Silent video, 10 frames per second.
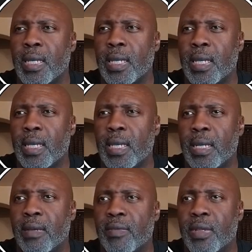
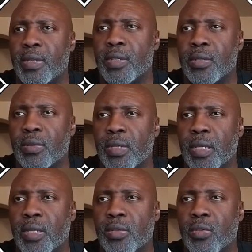11, so there
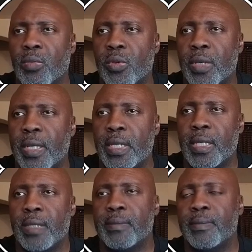is no port 80.